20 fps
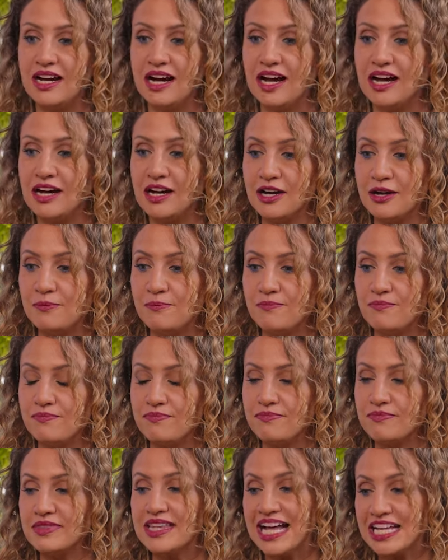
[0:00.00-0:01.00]

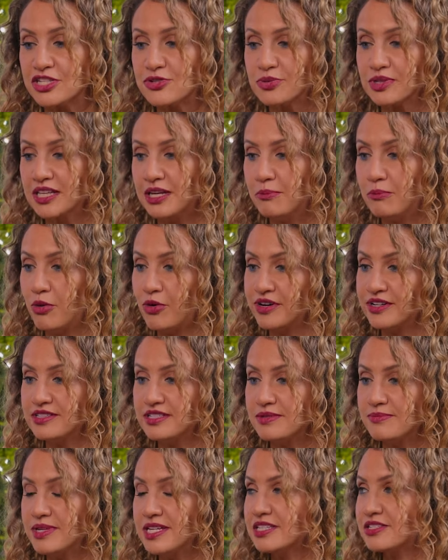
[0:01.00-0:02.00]
Um, that's really important
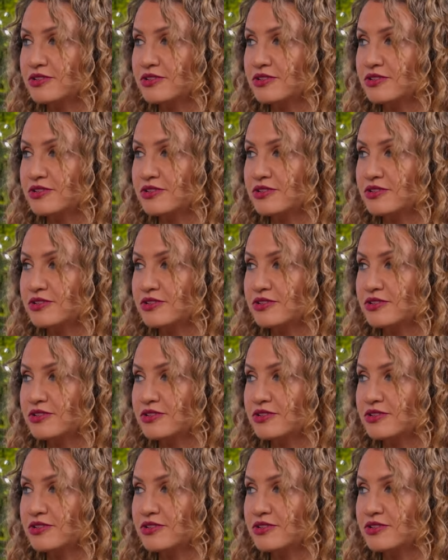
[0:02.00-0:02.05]
to me.